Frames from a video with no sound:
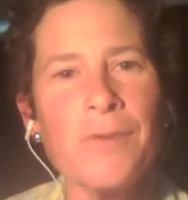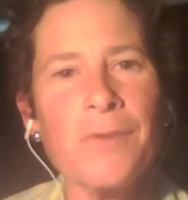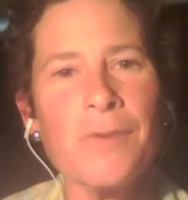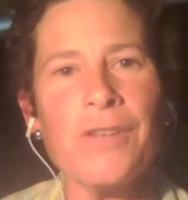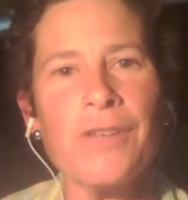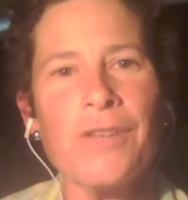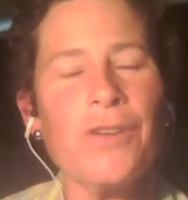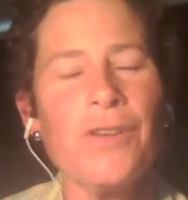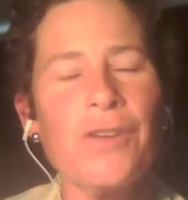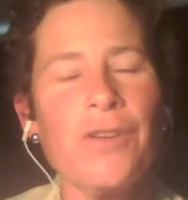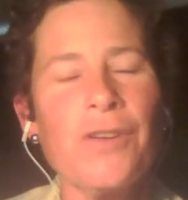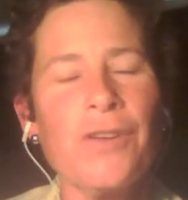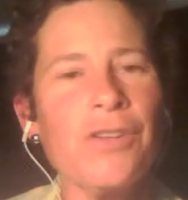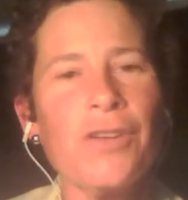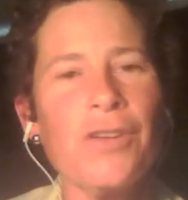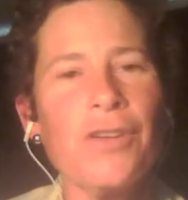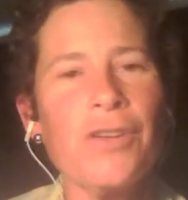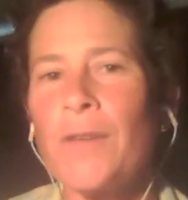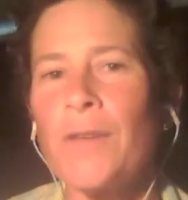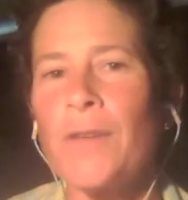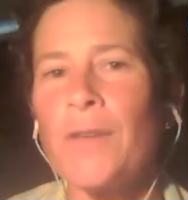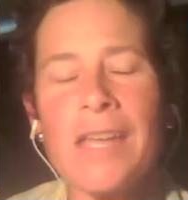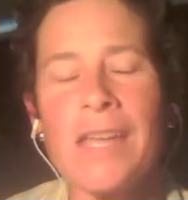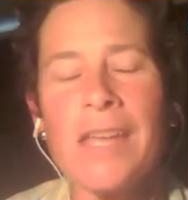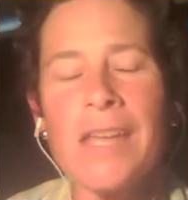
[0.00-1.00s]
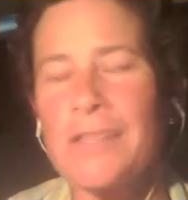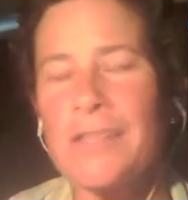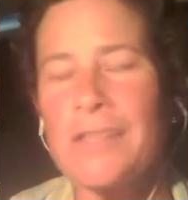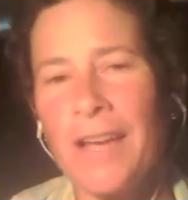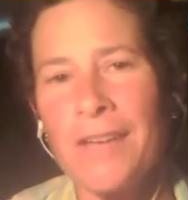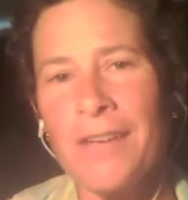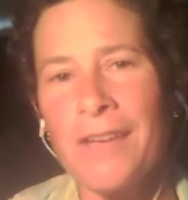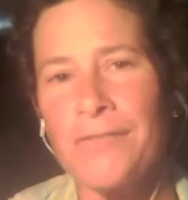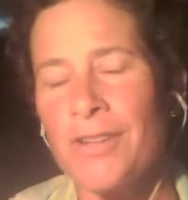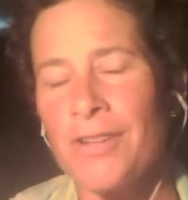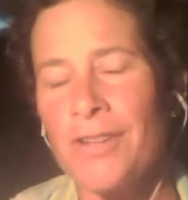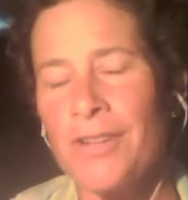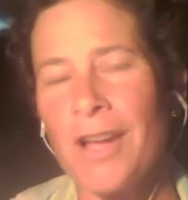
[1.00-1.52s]
where you go to a
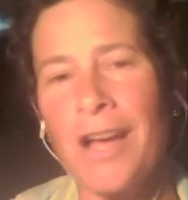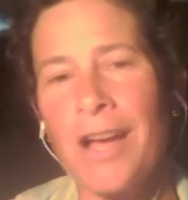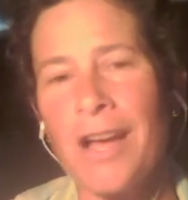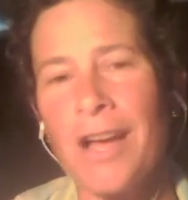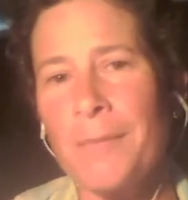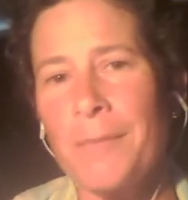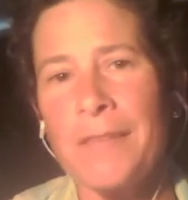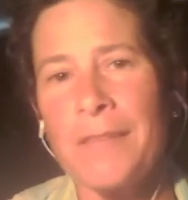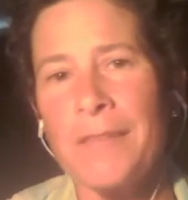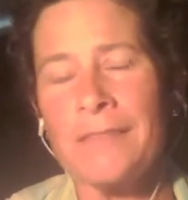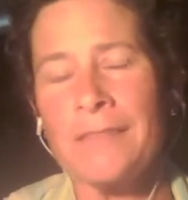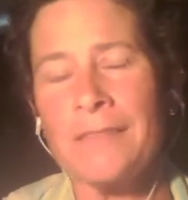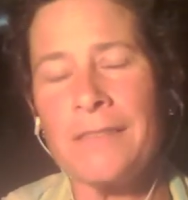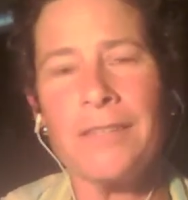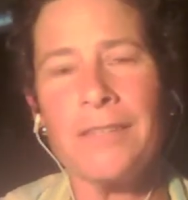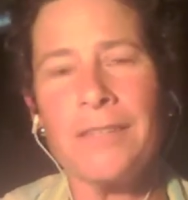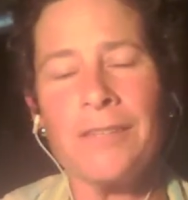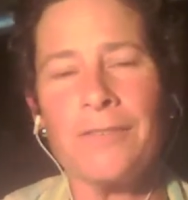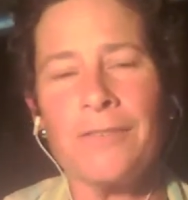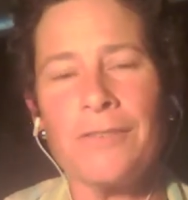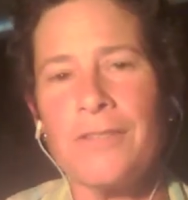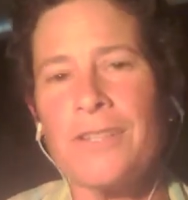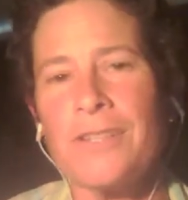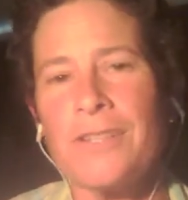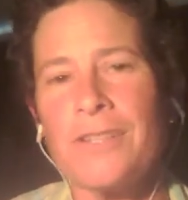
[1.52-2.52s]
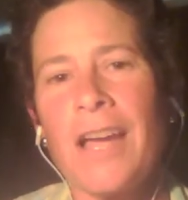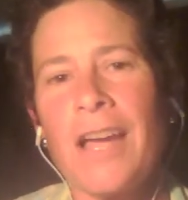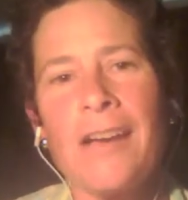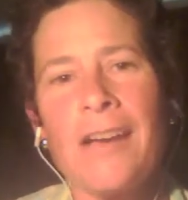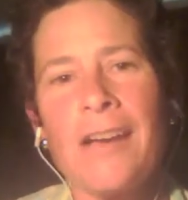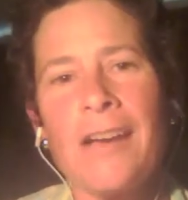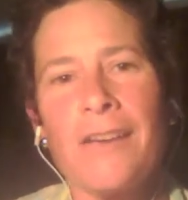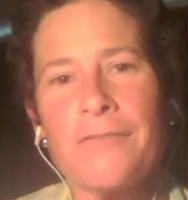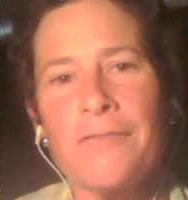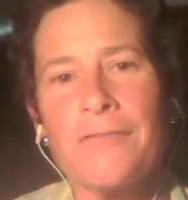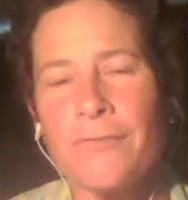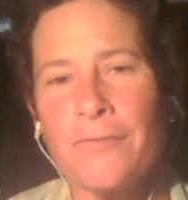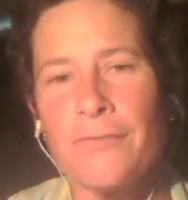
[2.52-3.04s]
9-to-5 job and you
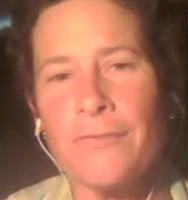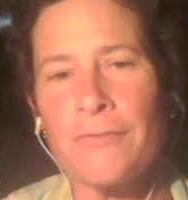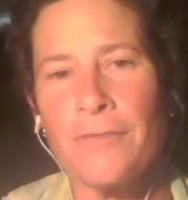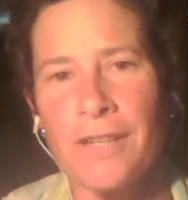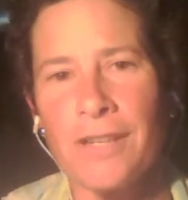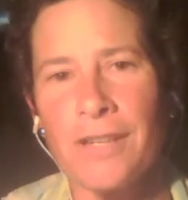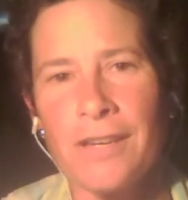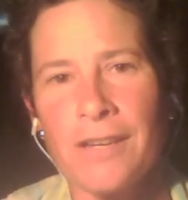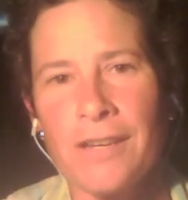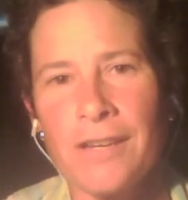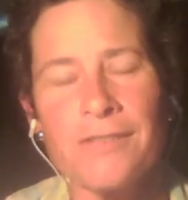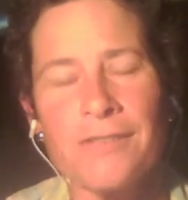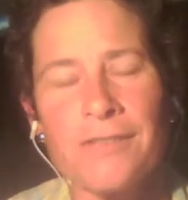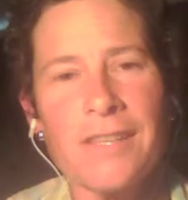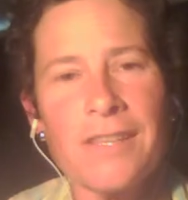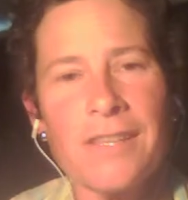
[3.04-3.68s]
retire after 40 years.